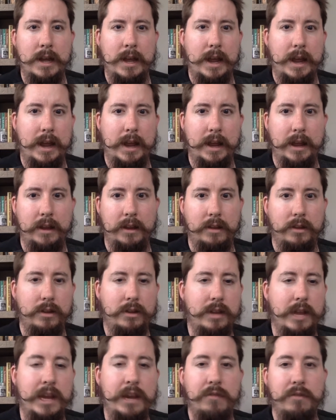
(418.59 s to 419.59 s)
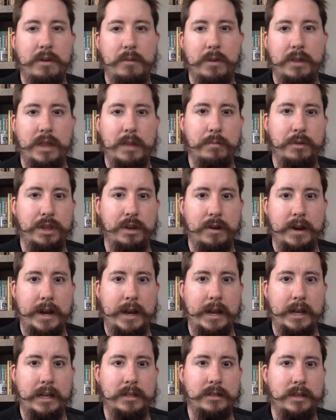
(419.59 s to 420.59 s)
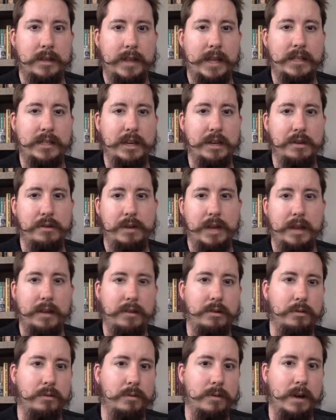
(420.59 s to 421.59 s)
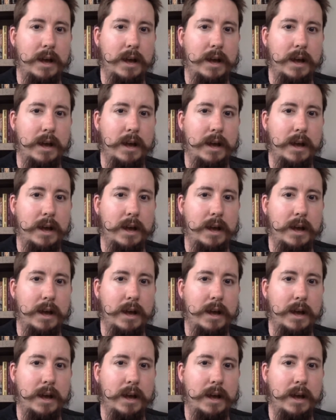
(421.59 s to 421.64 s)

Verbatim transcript: and tinkering with them with your hands. And that's how you get to